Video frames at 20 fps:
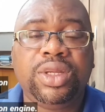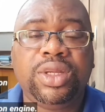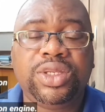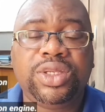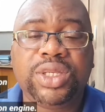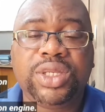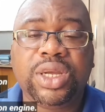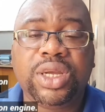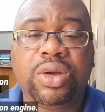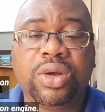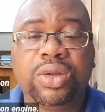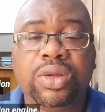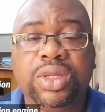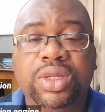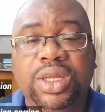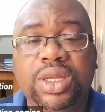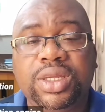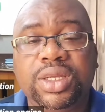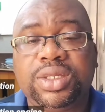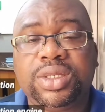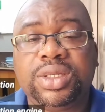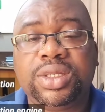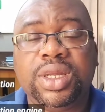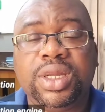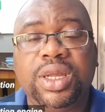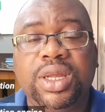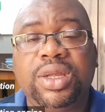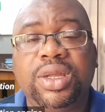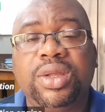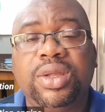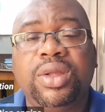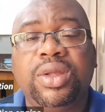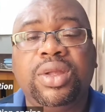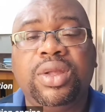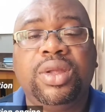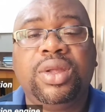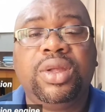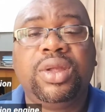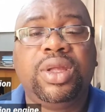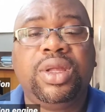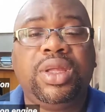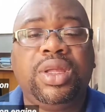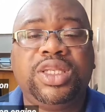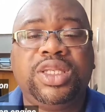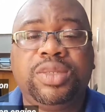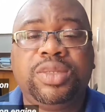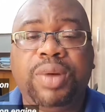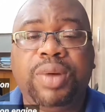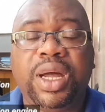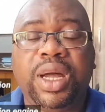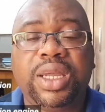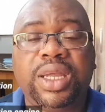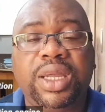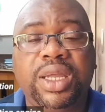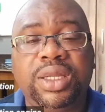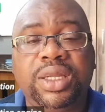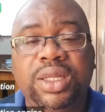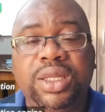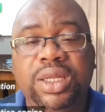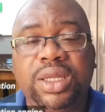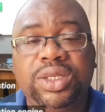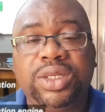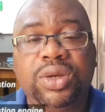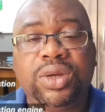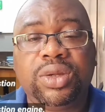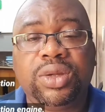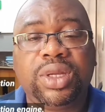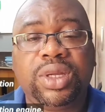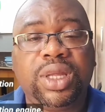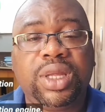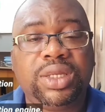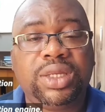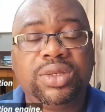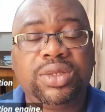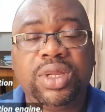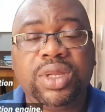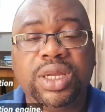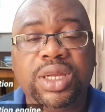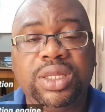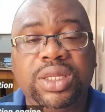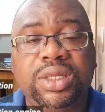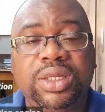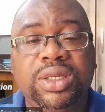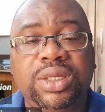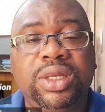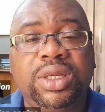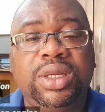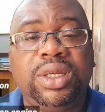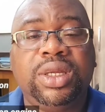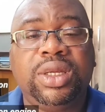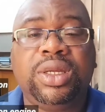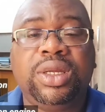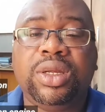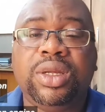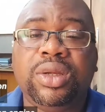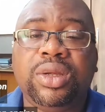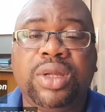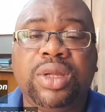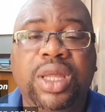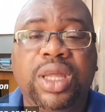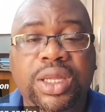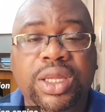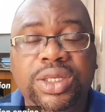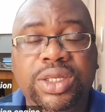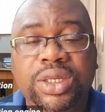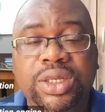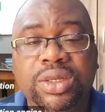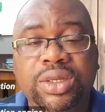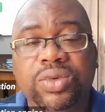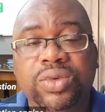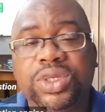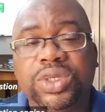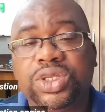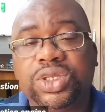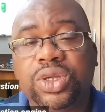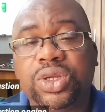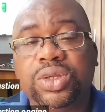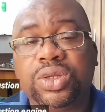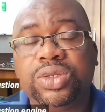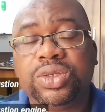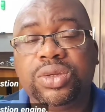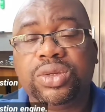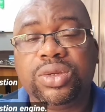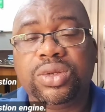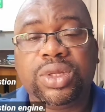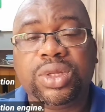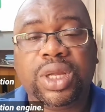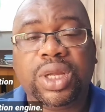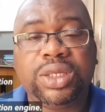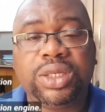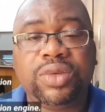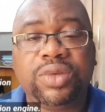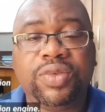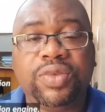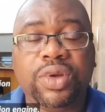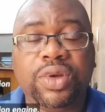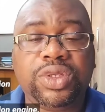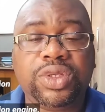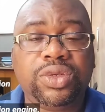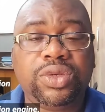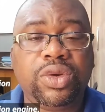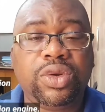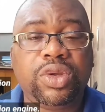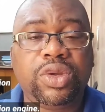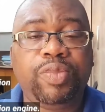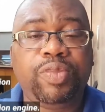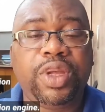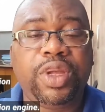The second is the spark ignition gasoline engine, which is also known as a four-stroke